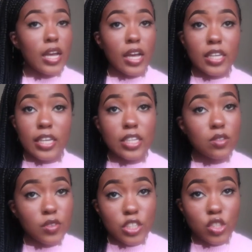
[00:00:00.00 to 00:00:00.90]
I ain't hating
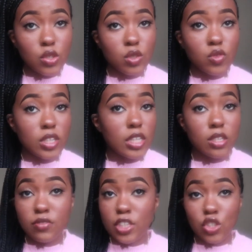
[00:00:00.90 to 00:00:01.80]
no Fashion Nova. I
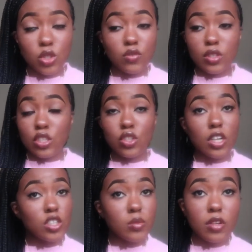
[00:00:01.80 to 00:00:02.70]
love Fashion Nova.
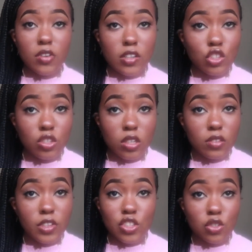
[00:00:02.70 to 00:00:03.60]
Y'all saw my
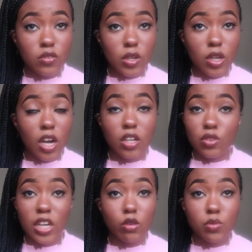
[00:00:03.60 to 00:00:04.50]
$500 Fashion Nova haul. I
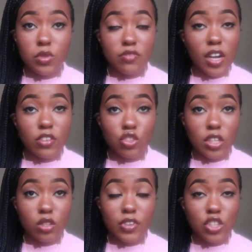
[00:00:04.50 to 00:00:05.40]
don't think I would spend
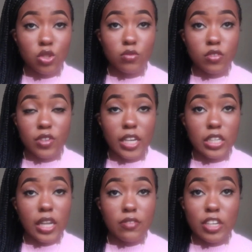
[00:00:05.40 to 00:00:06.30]
$500 on Fashion Nova if I
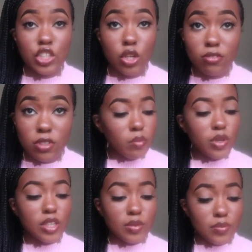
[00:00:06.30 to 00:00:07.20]
ain't like Fashion Nova.
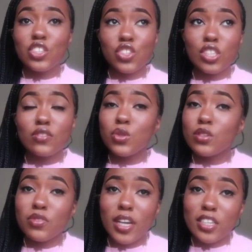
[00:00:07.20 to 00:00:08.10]
But it's just, if you
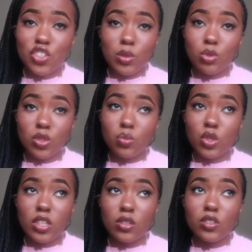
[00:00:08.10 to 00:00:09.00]
can find it cheaper
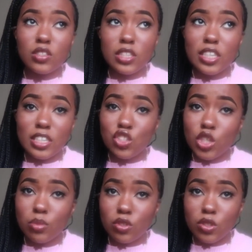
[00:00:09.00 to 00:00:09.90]
somewhere else, then get it
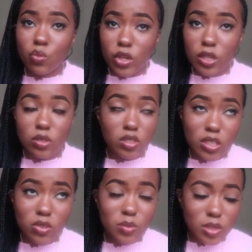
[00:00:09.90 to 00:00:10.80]
cheaper somewhere else. Like,
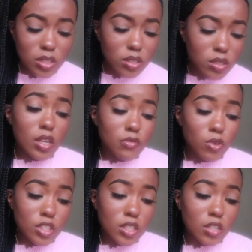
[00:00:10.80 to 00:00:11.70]
you know what I'm saying? Yeah,
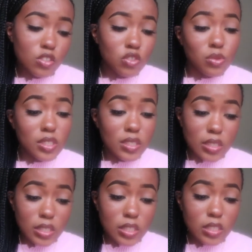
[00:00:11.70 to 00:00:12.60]

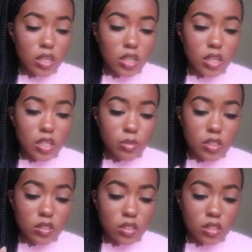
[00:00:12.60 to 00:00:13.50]
$14.03. And let me
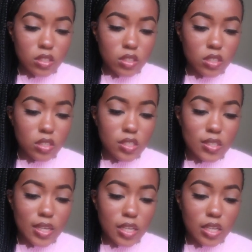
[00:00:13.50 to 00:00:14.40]
see, this
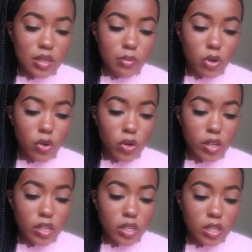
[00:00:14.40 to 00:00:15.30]
came
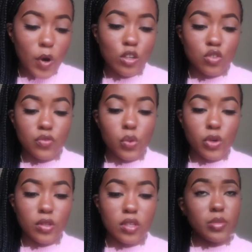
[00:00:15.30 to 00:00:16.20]
on March
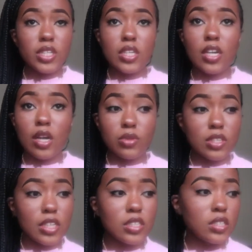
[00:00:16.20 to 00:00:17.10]
4th. But yeah, I really
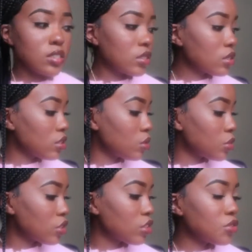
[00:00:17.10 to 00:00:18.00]
like this good
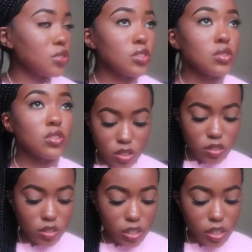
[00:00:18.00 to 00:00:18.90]
material.
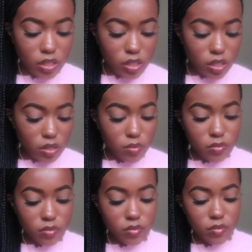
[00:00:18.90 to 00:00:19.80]
It's got like
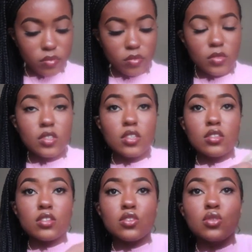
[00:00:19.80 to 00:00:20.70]

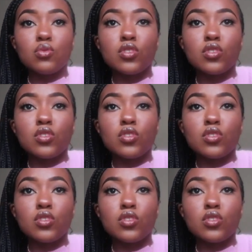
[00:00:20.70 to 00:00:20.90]
the two